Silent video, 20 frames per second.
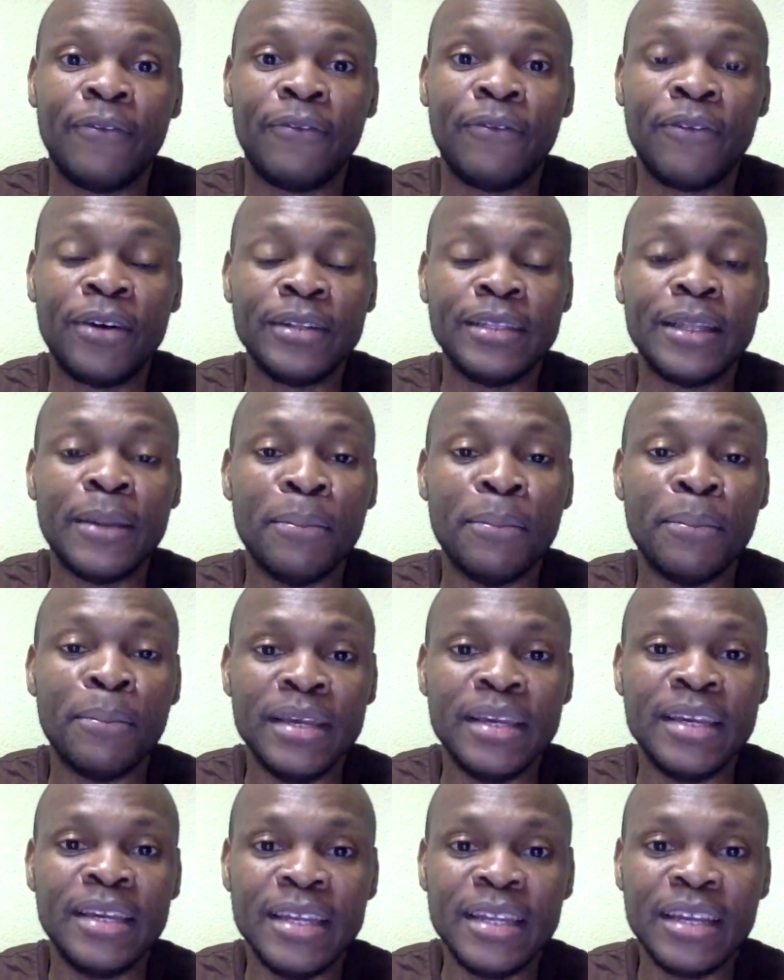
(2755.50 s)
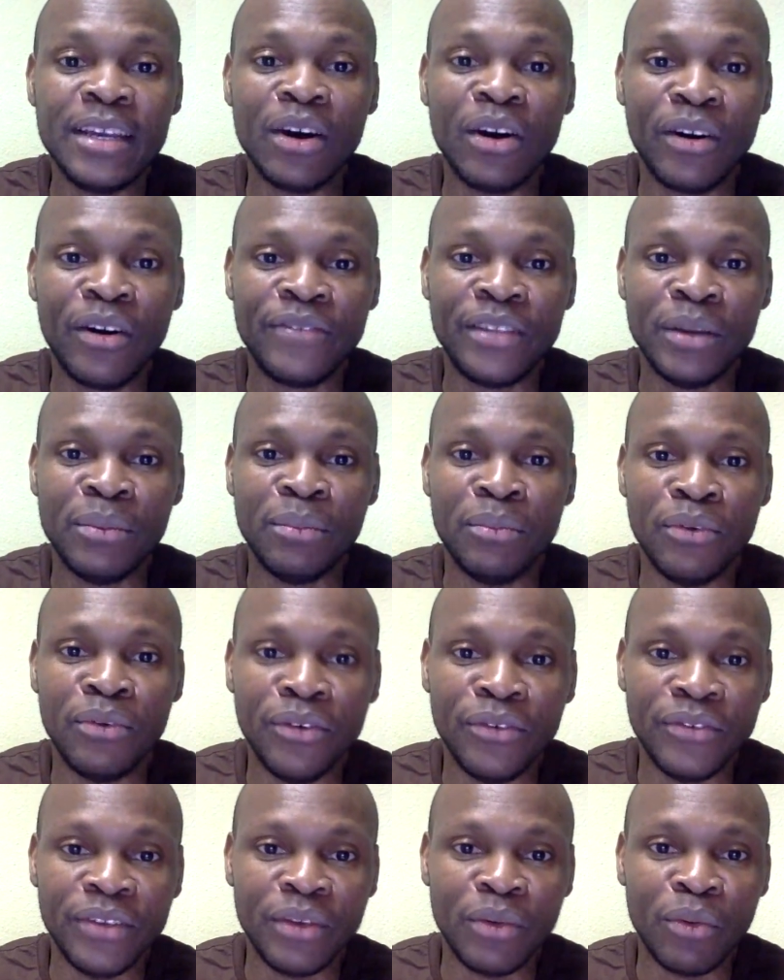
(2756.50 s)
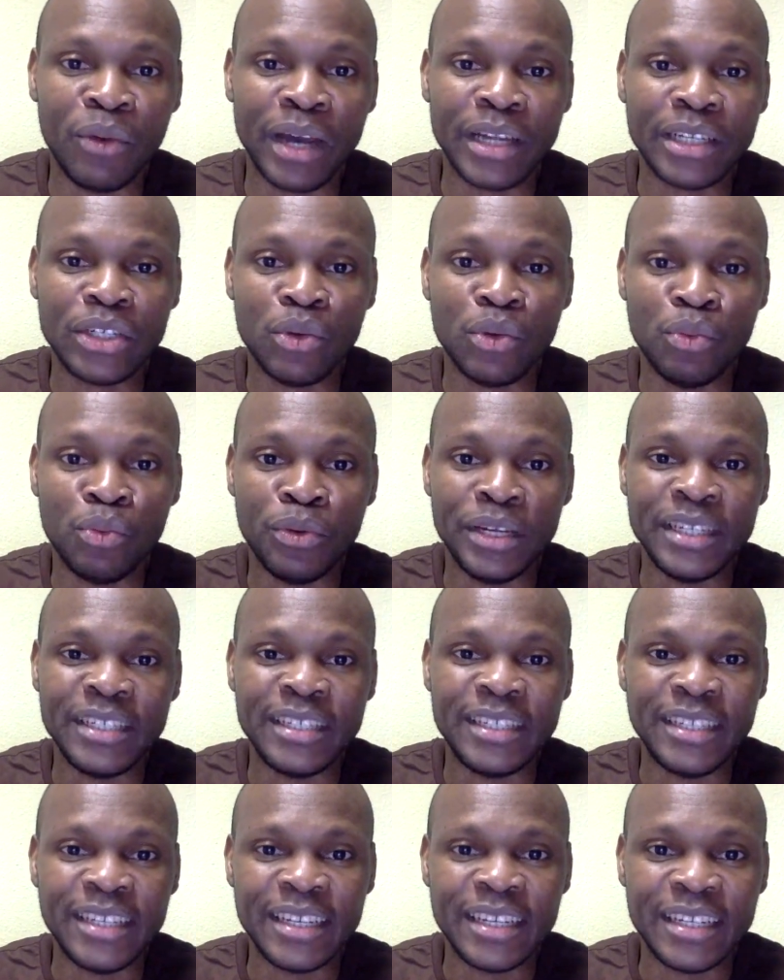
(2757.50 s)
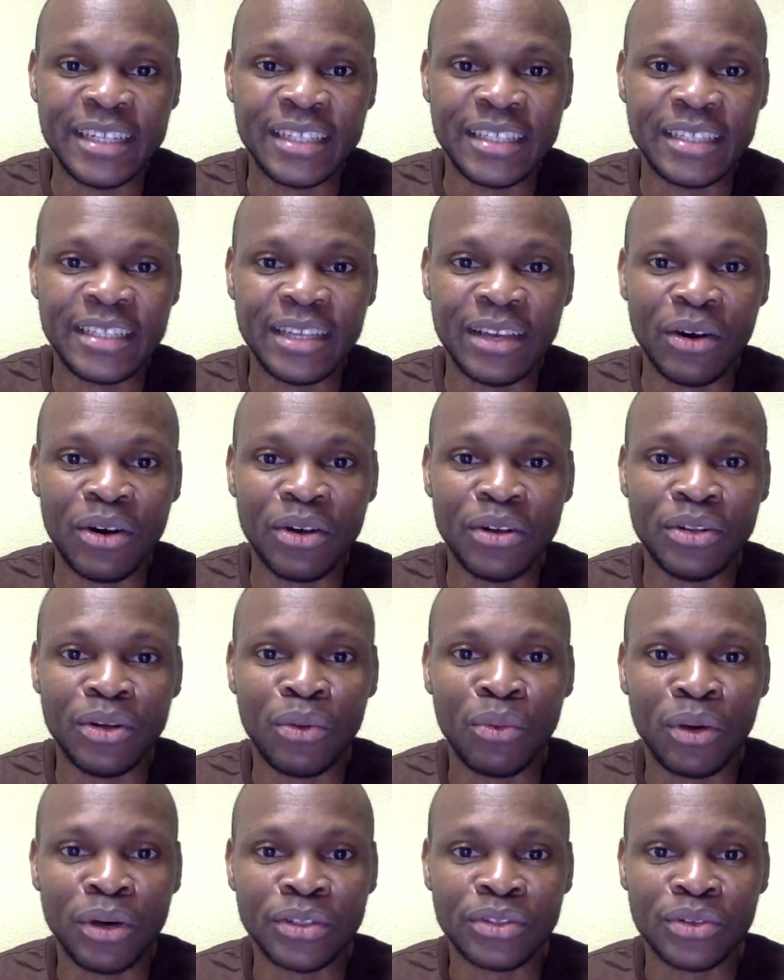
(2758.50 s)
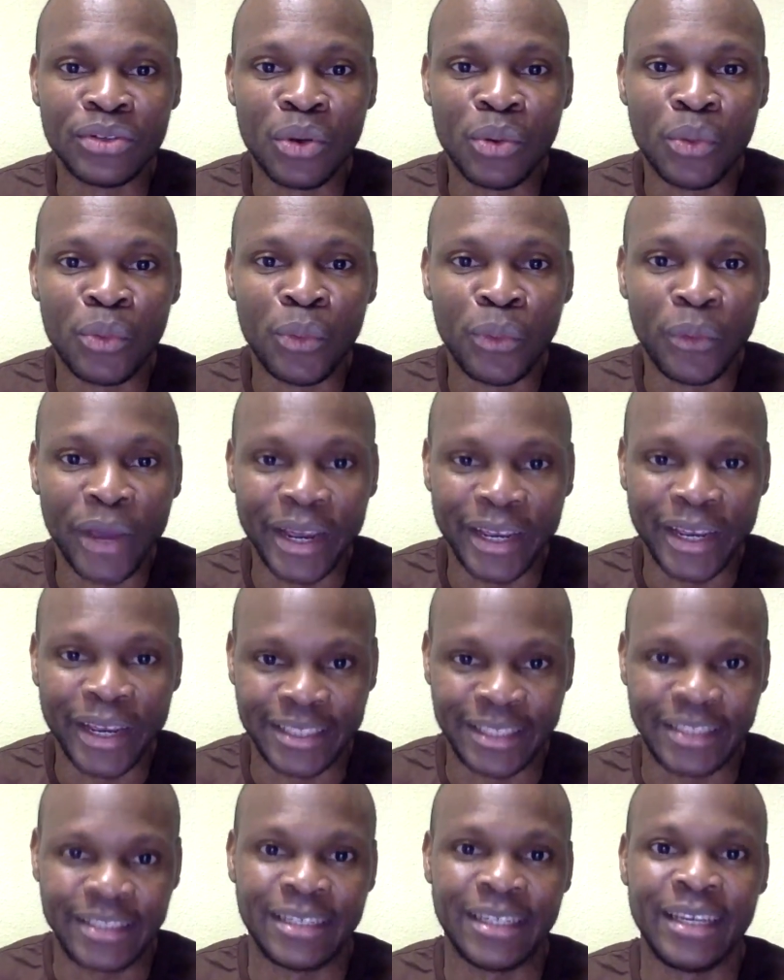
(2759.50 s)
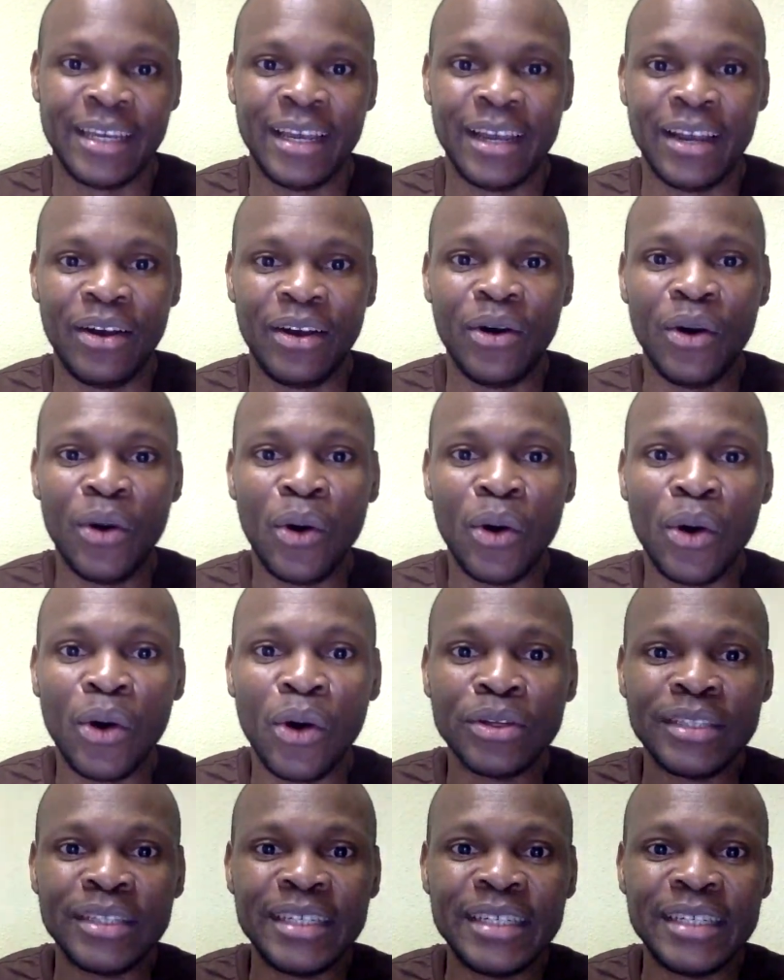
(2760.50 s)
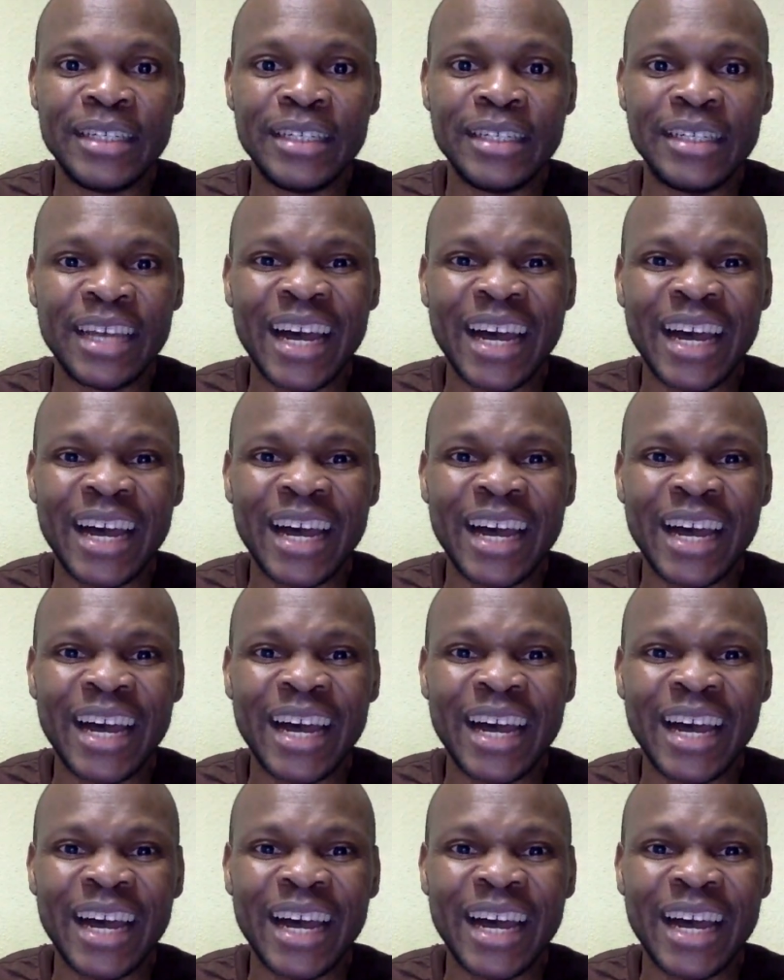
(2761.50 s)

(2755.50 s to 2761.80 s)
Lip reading: from the beginning of the movie, what you witness, the underwater wrecks, all these